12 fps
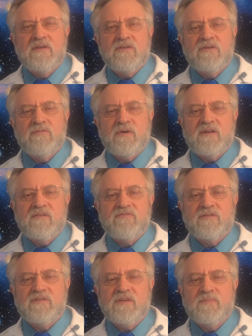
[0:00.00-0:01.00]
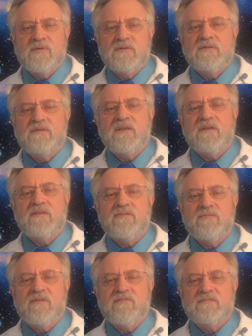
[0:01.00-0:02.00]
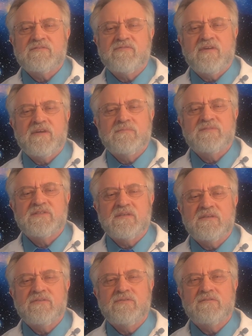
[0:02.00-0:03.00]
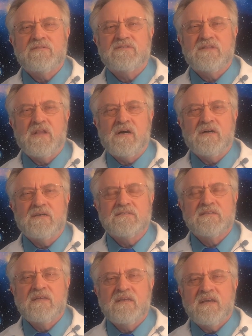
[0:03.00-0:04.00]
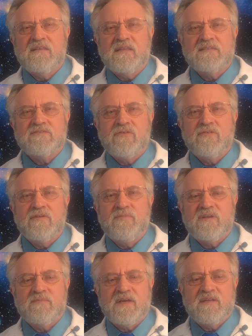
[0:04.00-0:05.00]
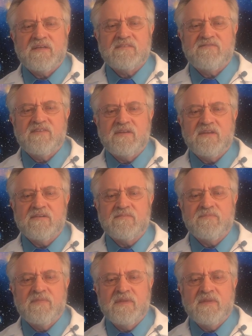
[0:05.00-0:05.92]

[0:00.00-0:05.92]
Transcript: you're ready for a deeper look into reference frames and Newton's laws, and that's going to be in my next video.